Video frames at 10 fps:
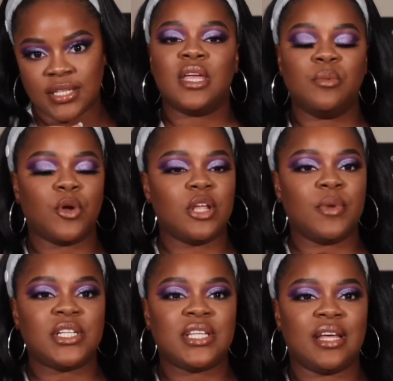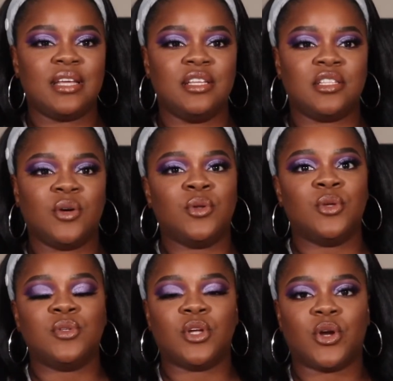He pretty much said he's so
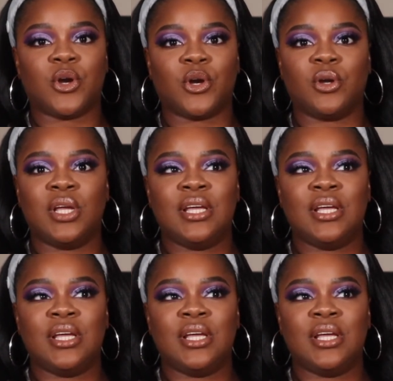used to her